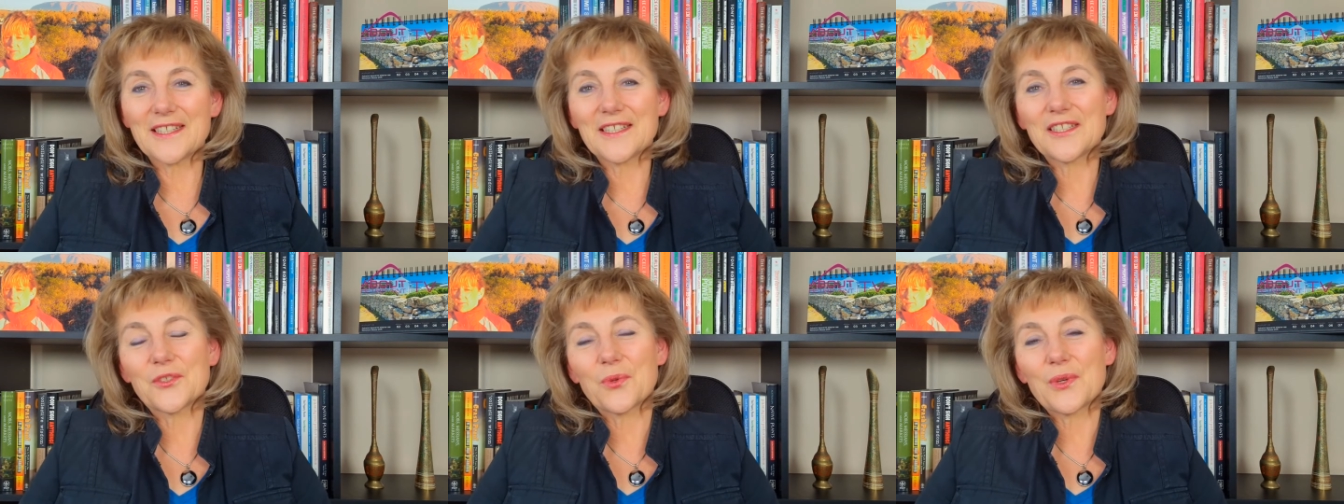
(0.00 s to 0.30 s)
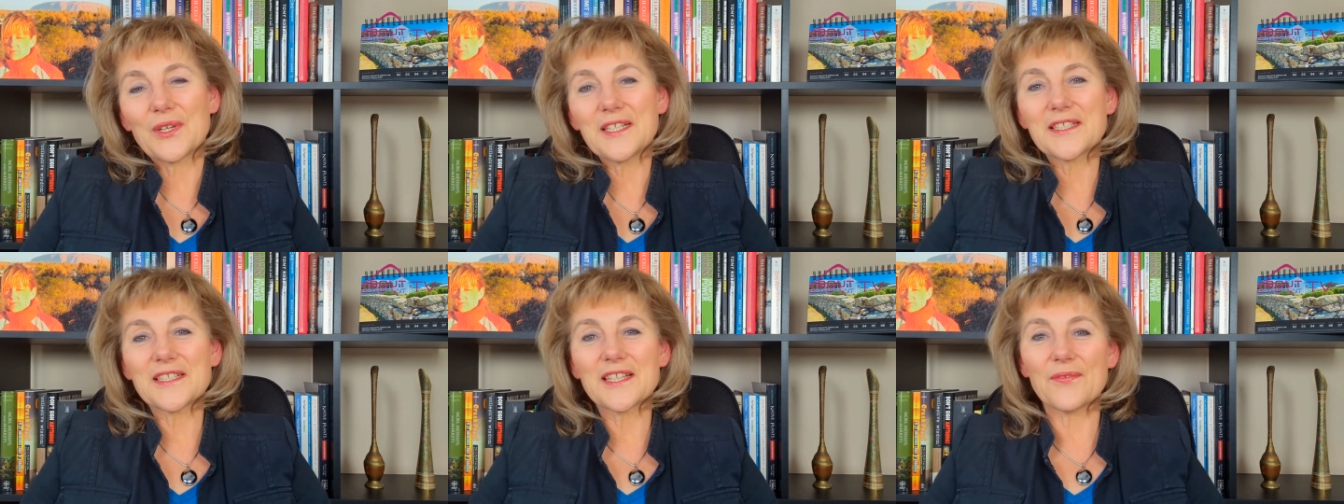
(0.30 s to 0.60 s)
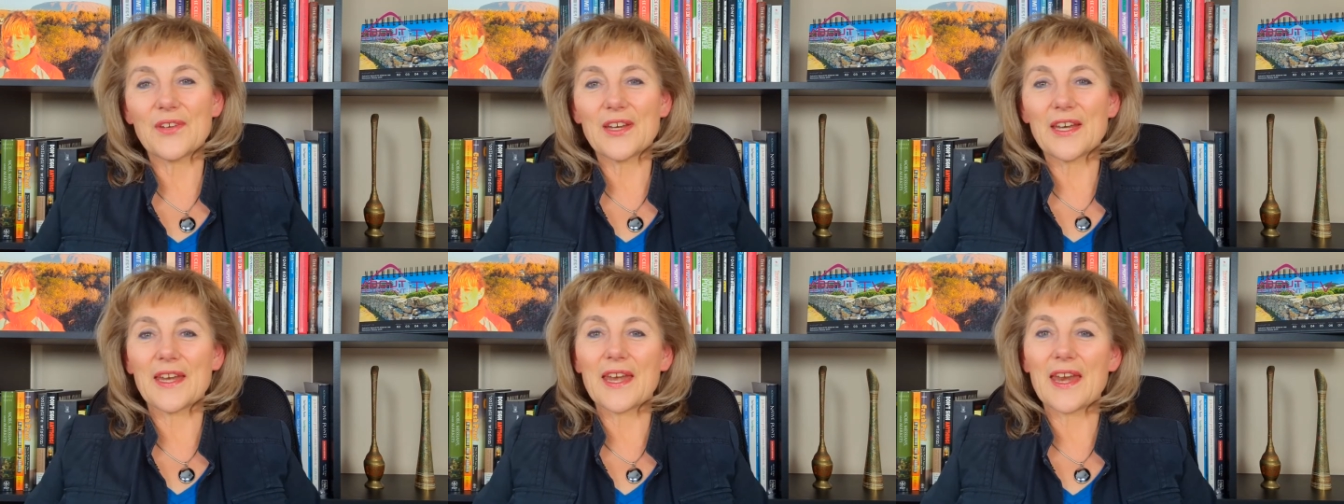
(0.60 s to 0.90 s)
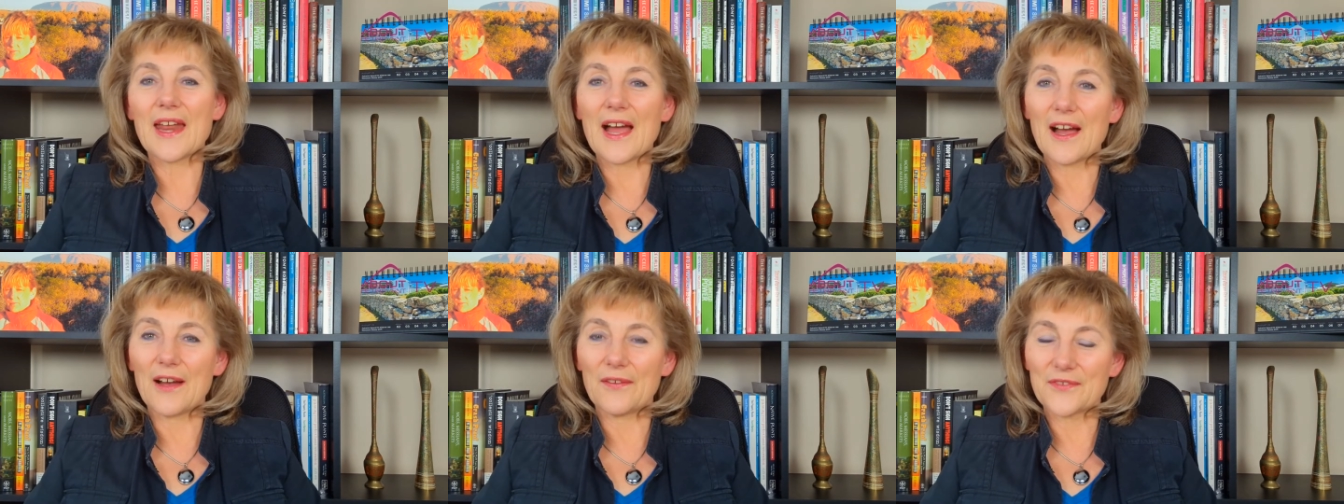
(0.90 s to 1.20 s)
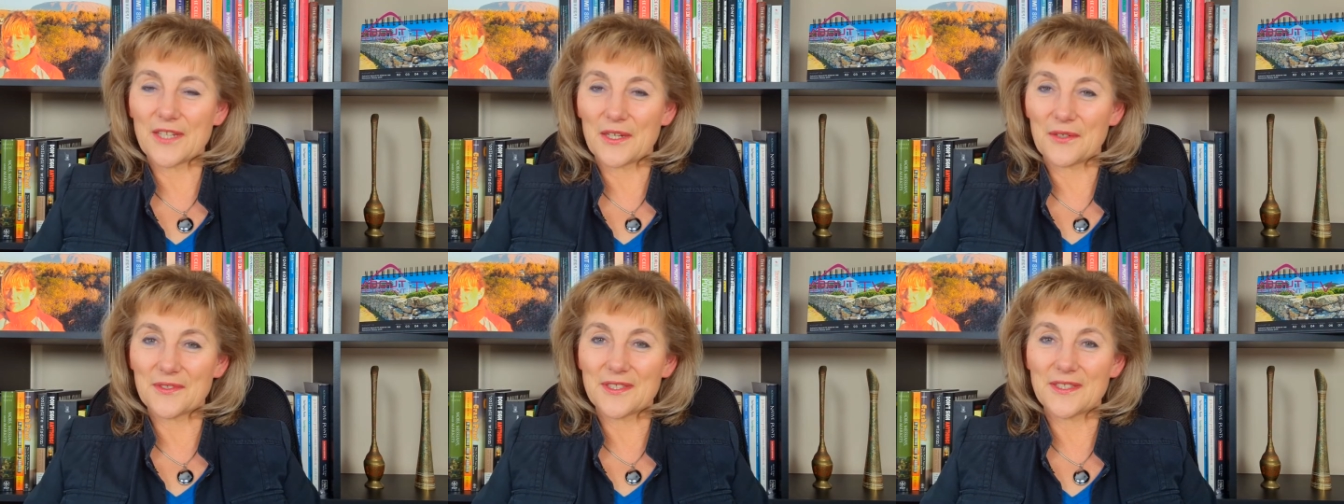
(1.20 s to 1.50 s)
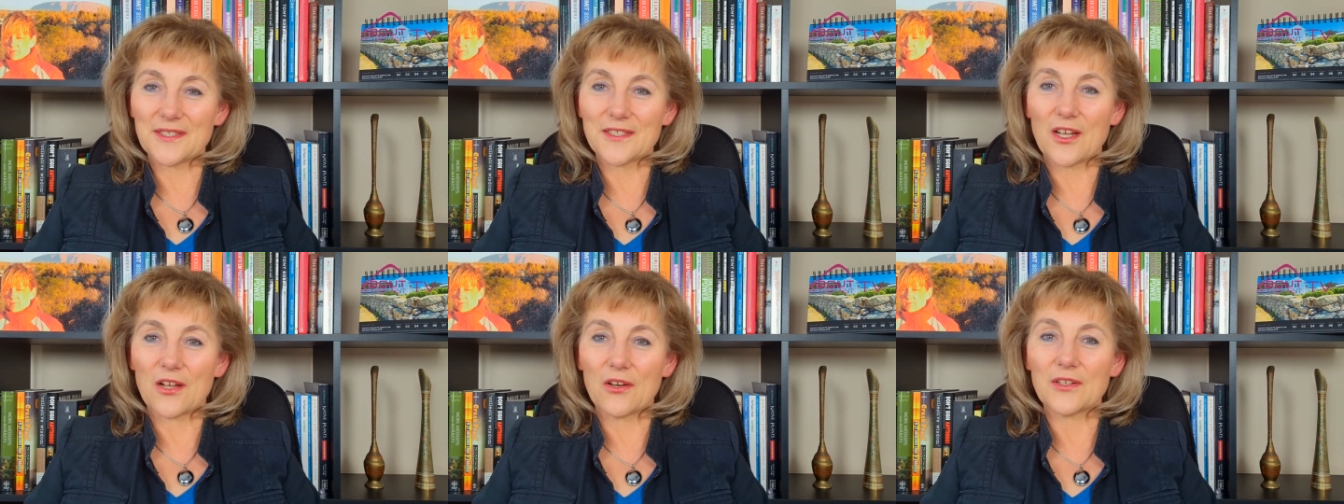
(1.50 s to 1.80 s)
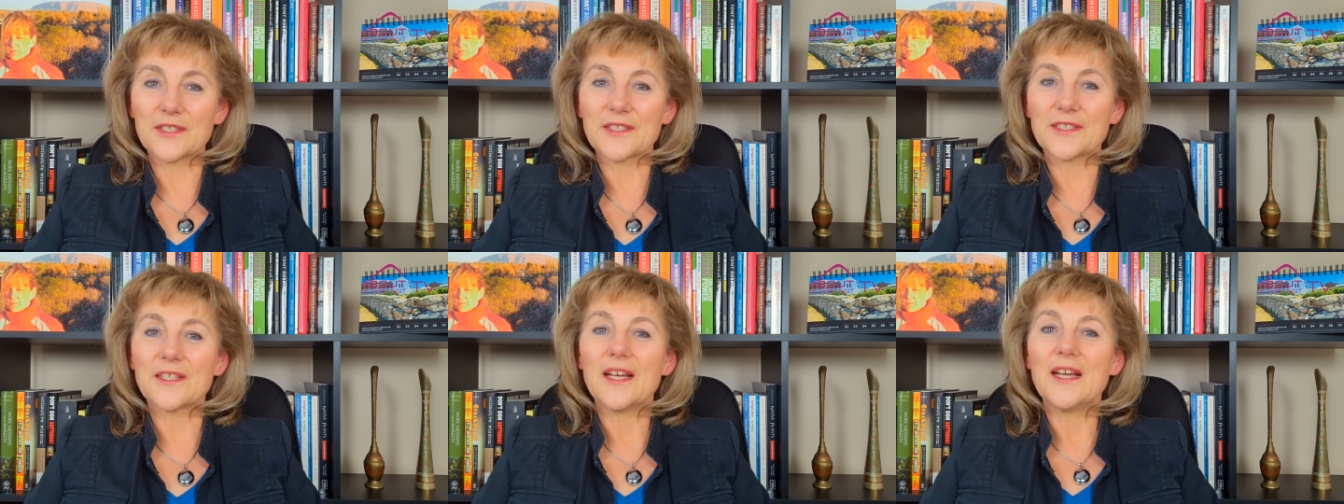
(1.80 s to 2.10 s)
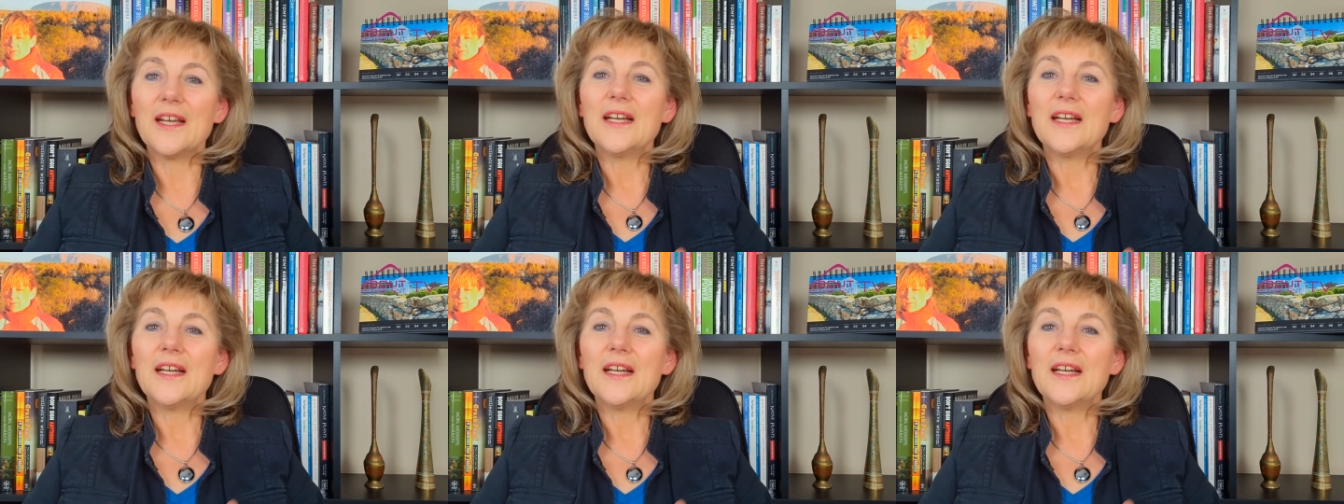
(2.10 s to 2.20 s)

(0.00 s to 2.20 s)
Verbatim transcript: $27,500,